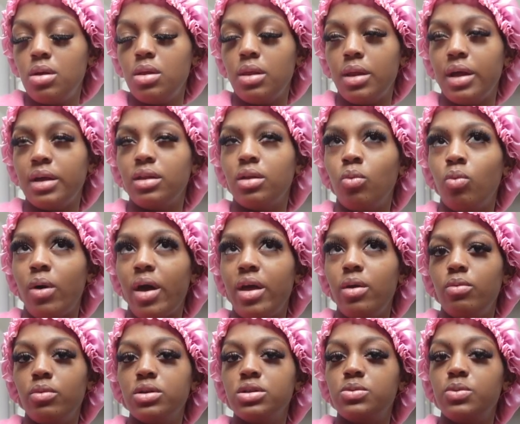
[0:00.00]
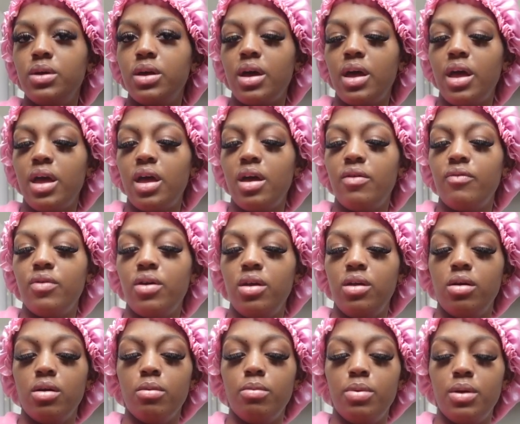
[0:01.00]
Like the white ones we could have
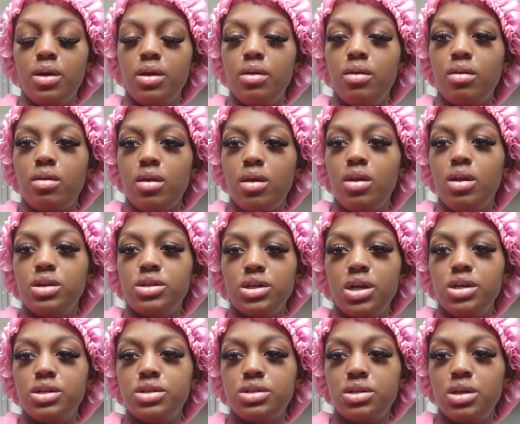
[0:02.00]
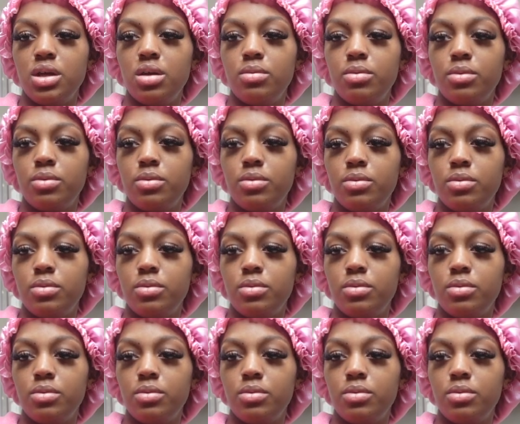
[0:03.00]
in your bins in the changing table.